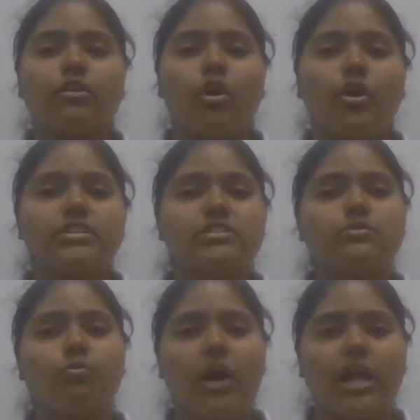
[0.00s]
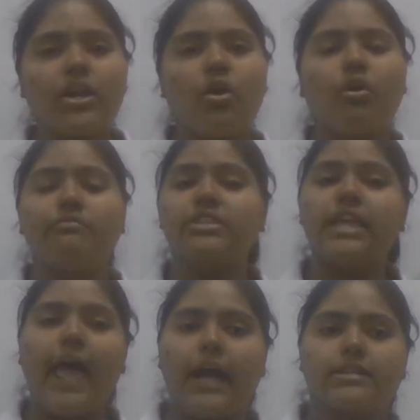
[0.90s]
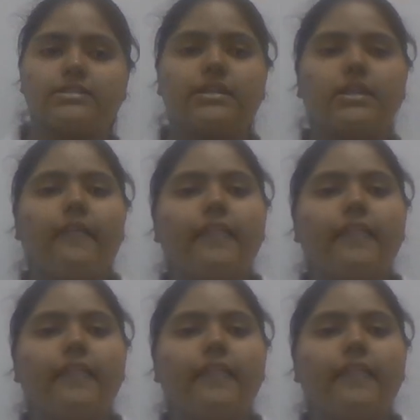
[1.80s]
Clause 1 of the Act.